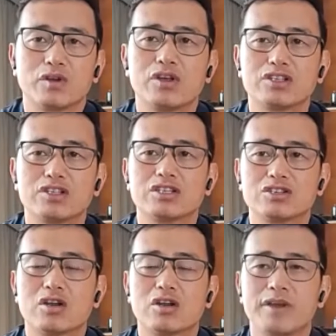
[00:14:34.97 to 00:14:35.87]

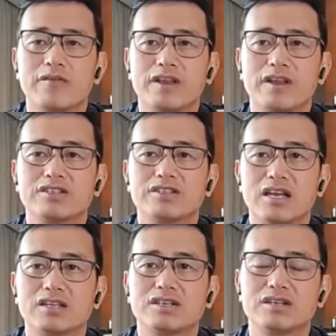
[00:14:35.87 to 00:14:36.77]
it's going to be a very
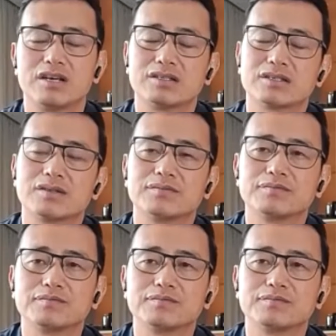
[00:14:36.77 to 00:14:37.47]
challenging task.